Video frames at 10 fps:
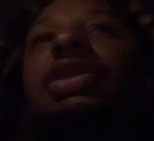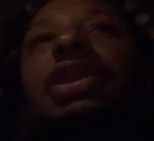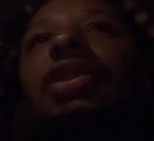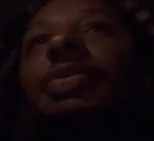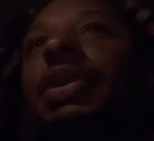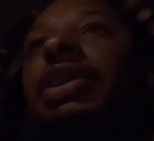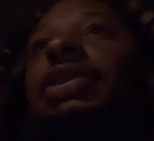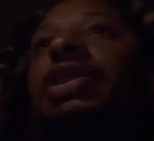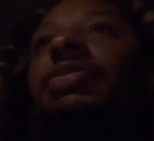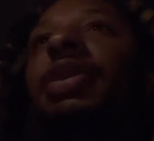still a
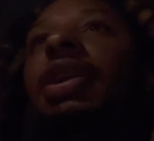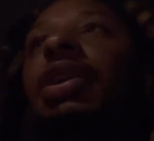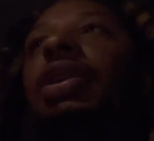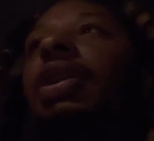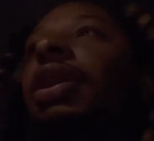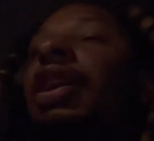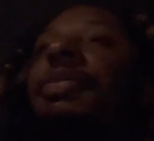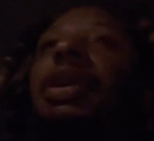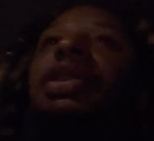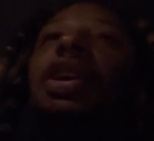business, man, and
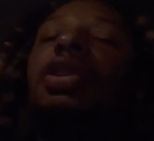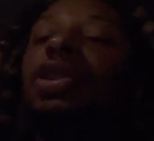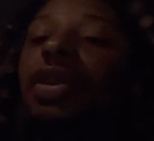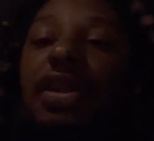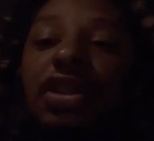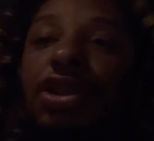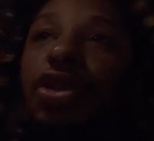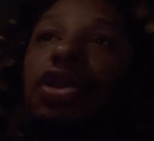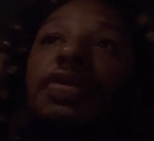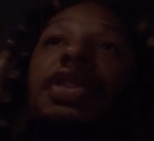my dogs are
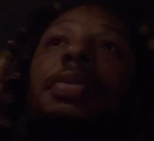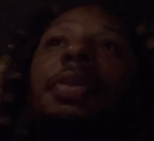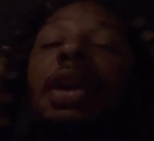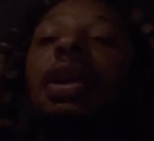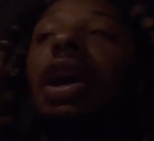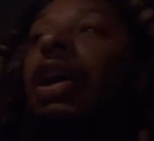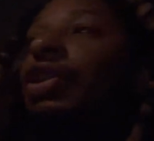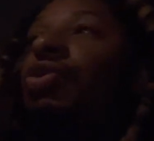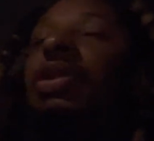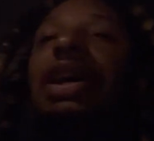exclusive to me. I
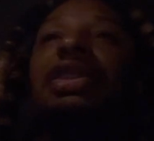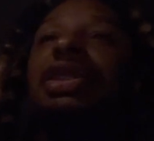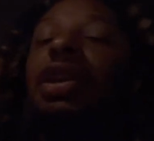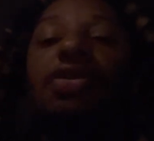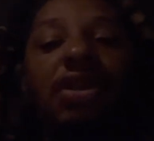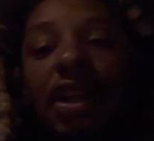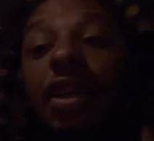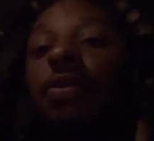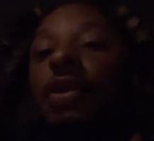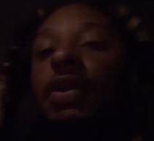do not sell to
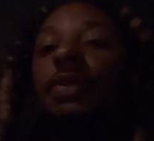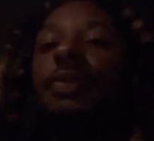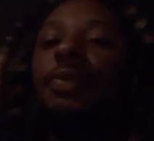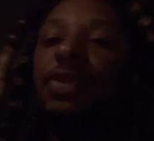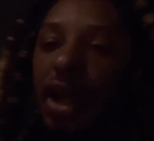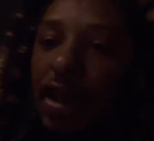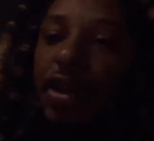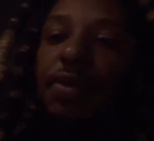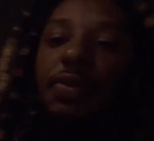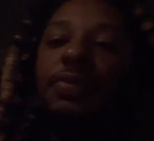anyone. Thank
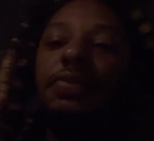you.